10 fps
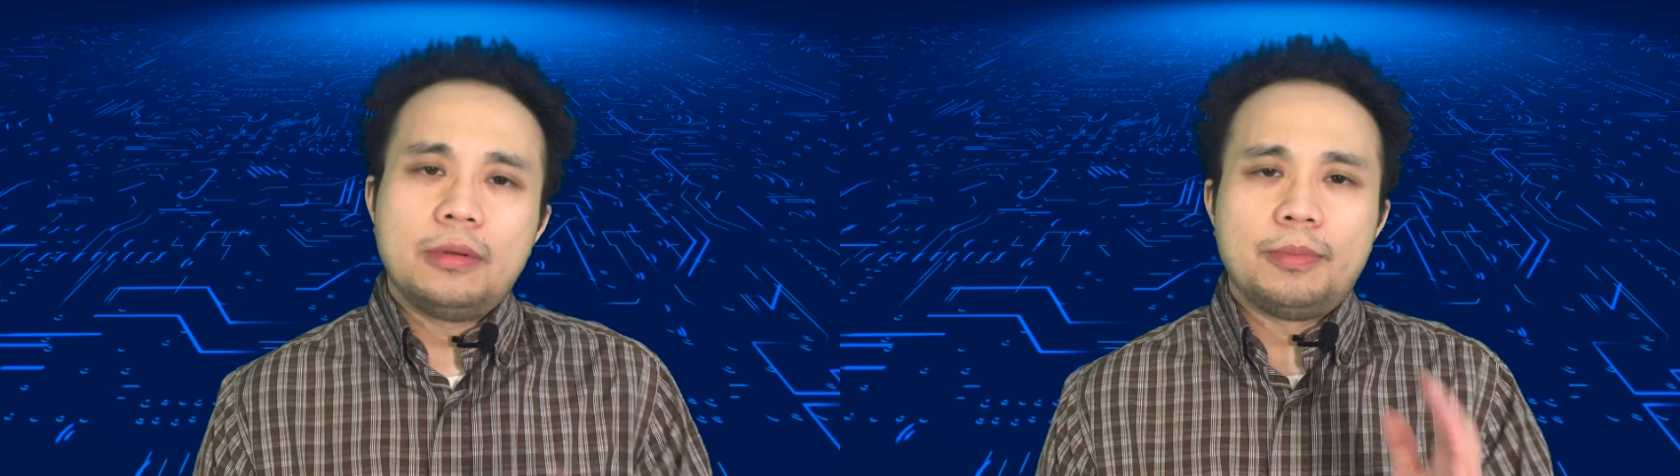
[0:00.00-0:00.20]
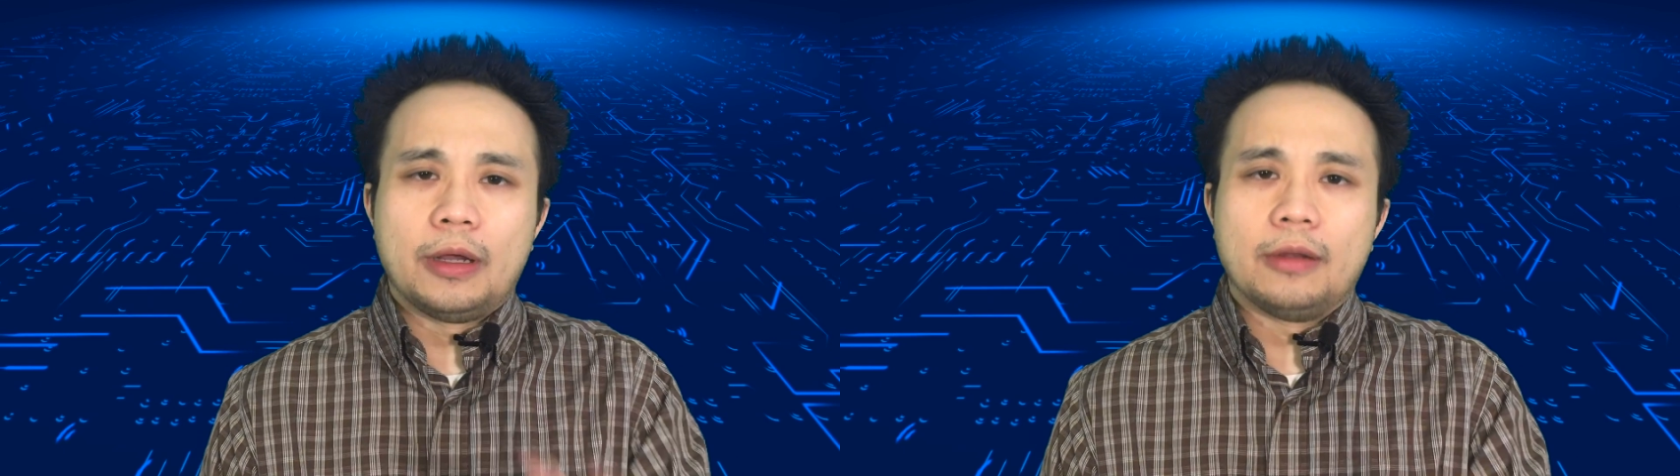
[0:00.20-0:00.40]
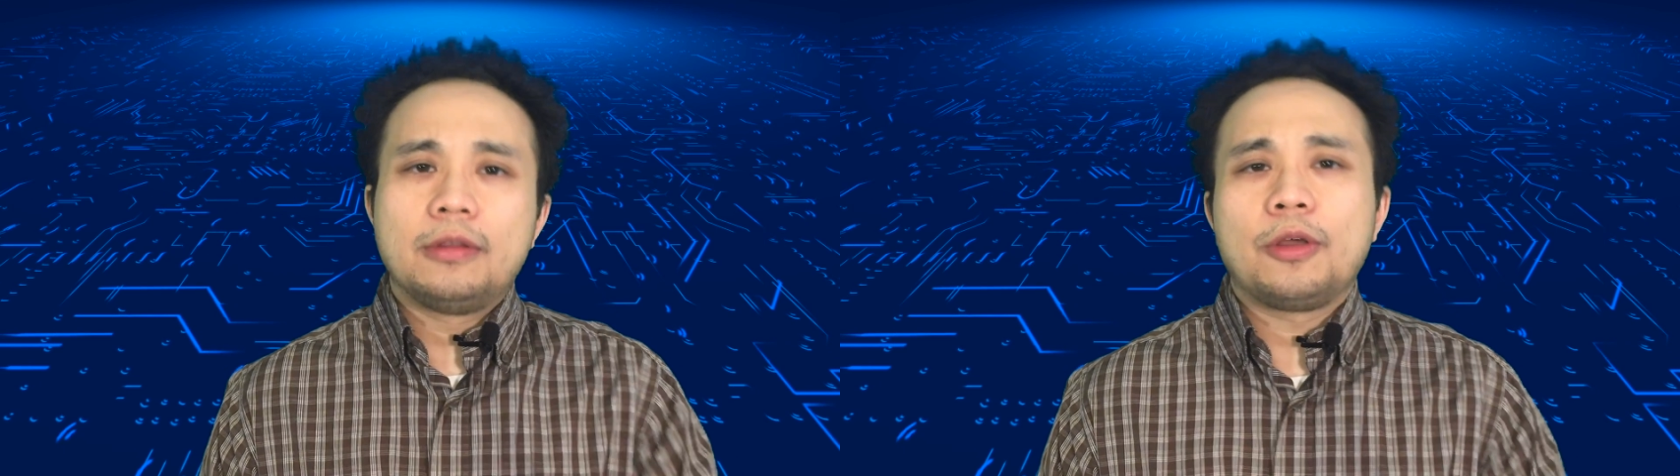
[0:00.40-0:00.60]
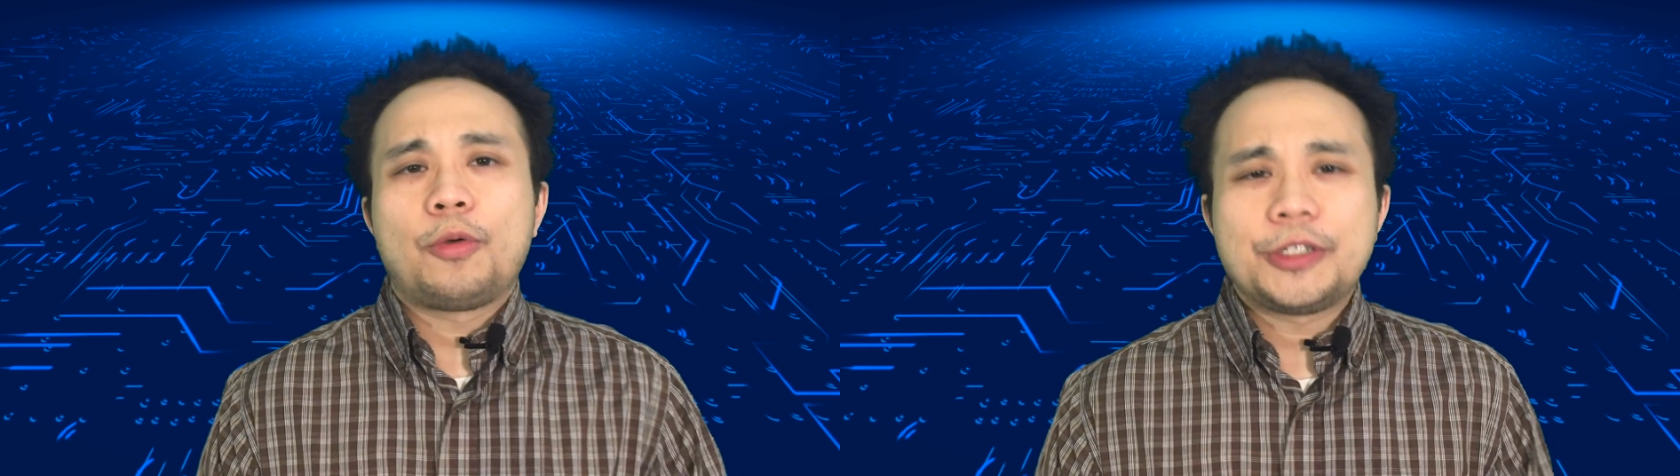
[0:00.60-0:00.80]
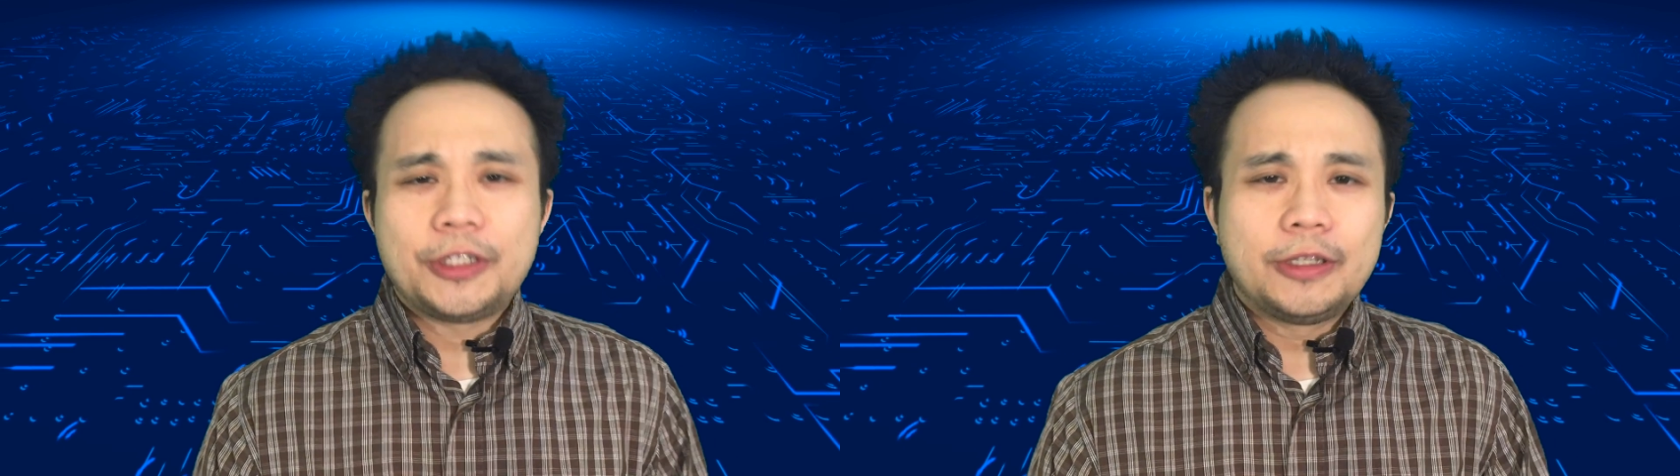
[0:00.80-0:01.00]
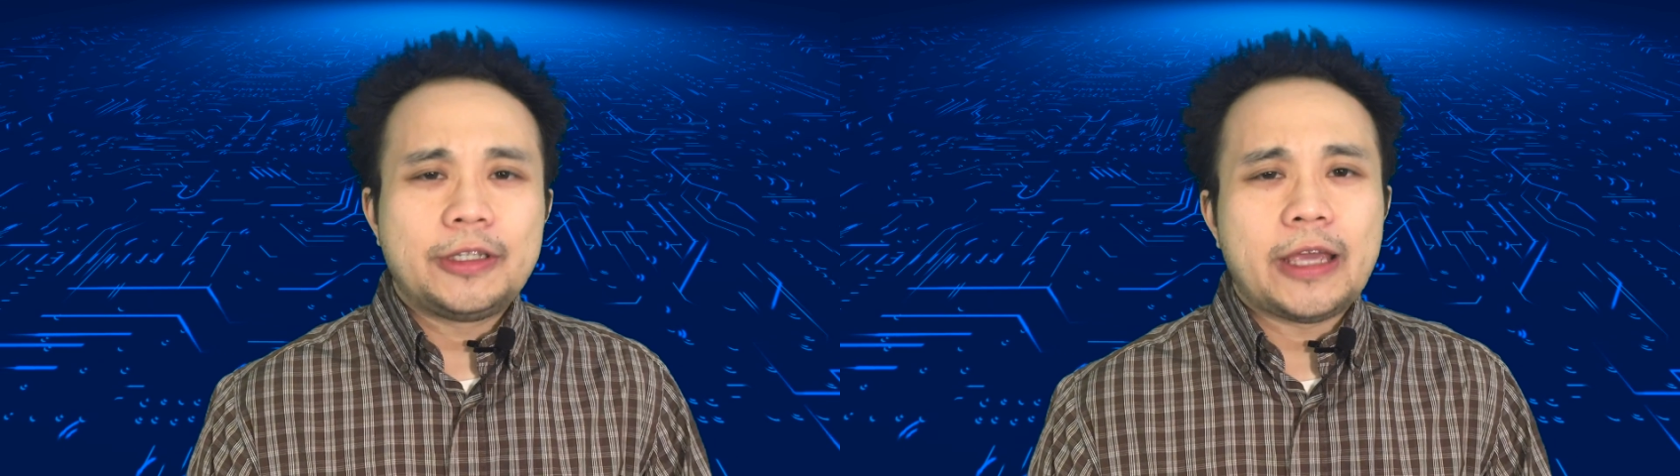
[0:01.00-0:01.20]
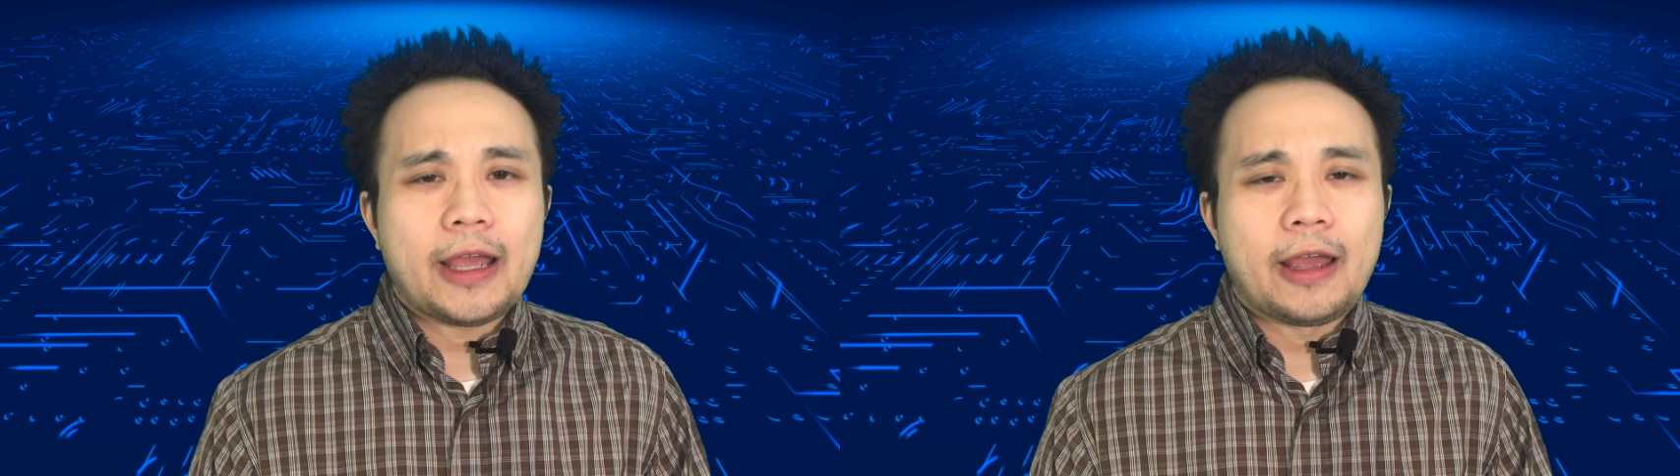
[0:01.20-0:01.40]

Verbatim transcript: But the question of the day I